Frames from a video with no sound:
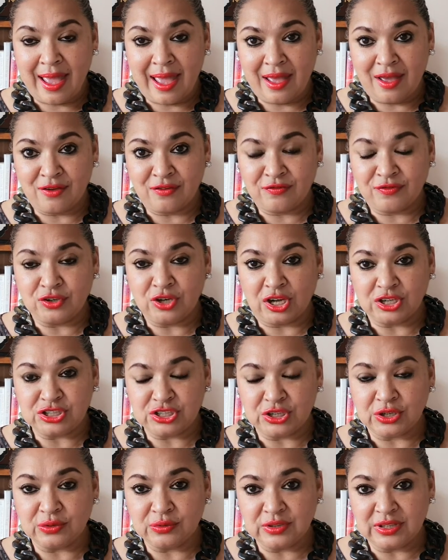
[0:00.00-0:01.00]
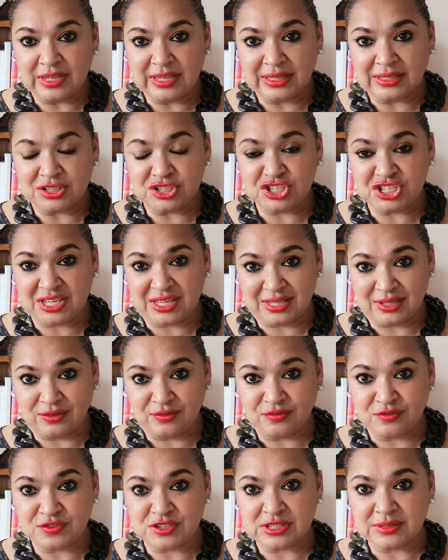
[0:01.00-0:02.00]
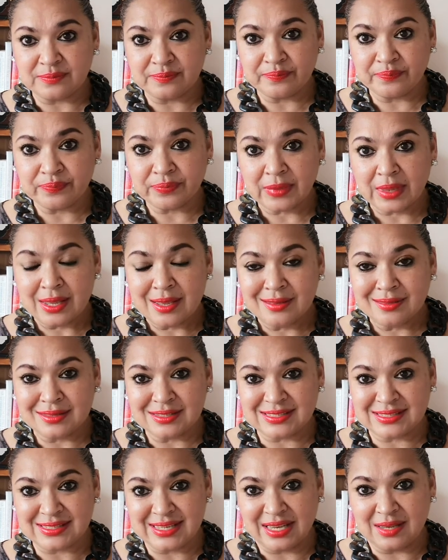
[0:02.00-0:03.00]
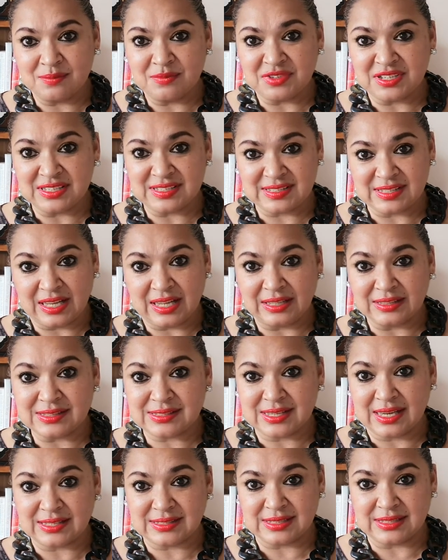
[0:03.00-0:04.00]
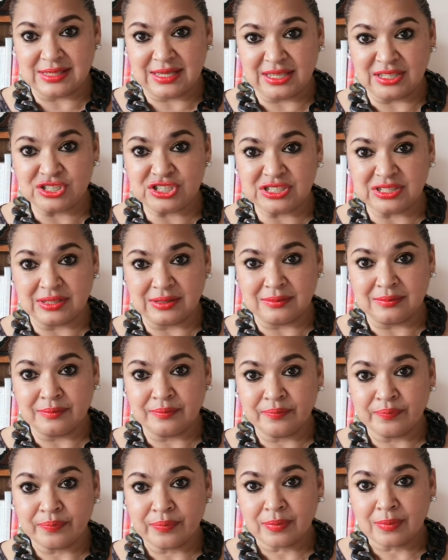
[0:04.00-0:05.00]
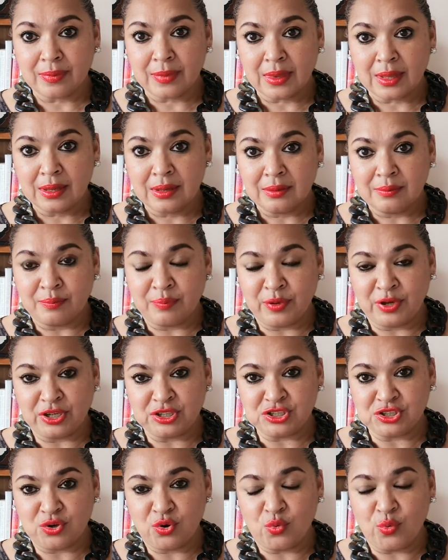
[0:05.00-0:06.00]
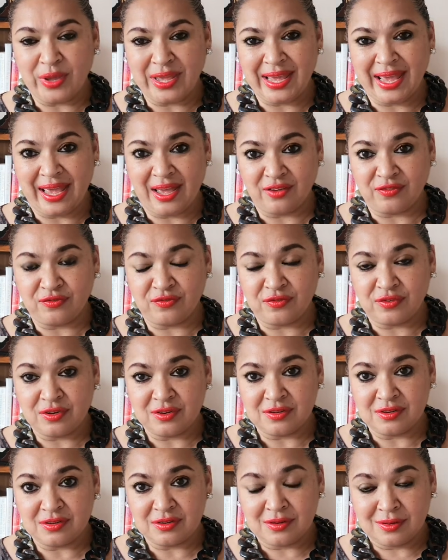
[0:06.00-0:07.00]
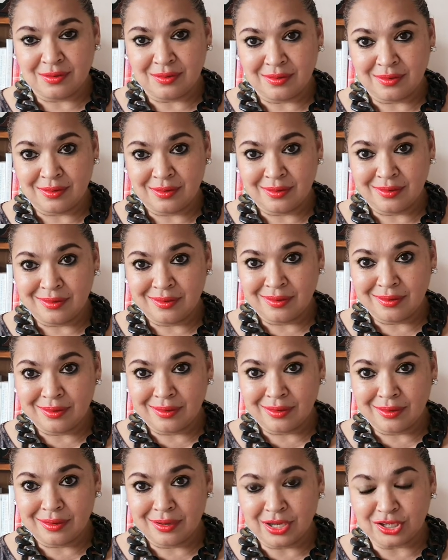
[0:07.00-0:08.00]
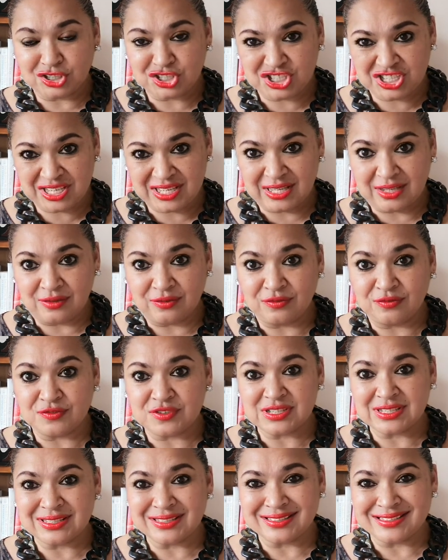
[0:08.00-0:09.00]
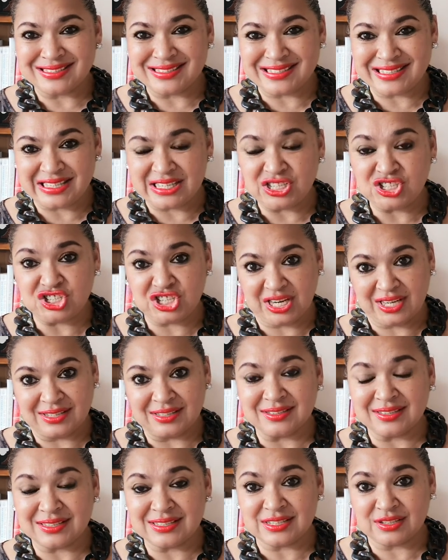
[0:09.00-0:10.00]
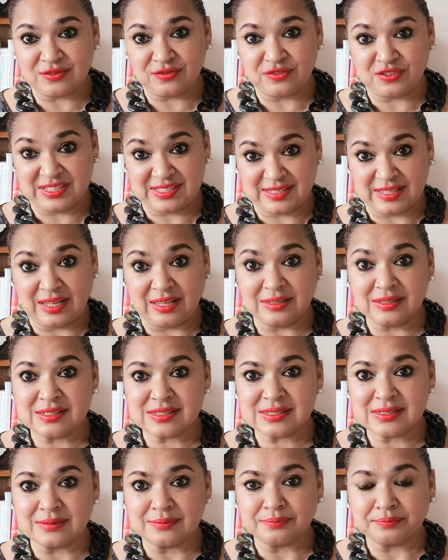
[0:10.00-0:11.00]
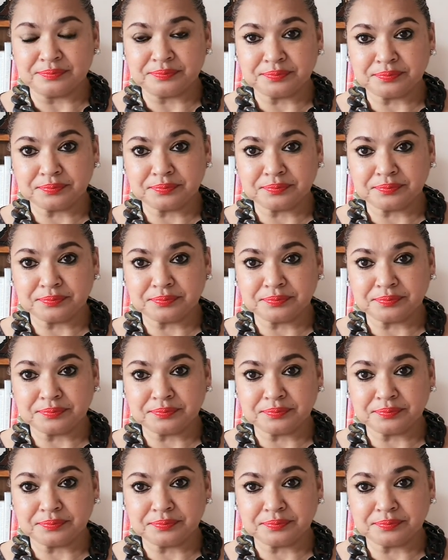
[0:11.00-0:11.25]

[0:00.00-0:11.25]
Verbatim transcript: have not only achieved the same results as a nation, but we have achieved degenerative results